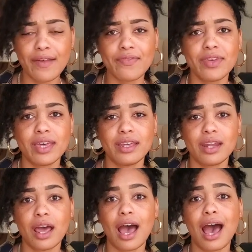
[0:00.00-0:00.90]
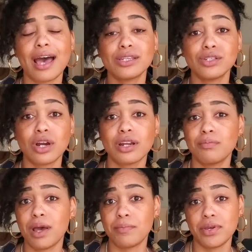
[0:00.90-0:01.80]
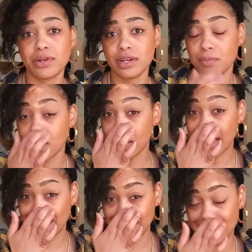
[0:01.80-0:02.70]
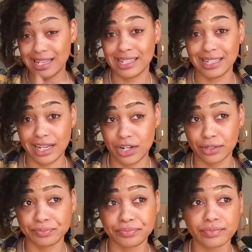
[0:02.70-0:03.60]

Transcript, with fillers: And then I started my period about eight days later.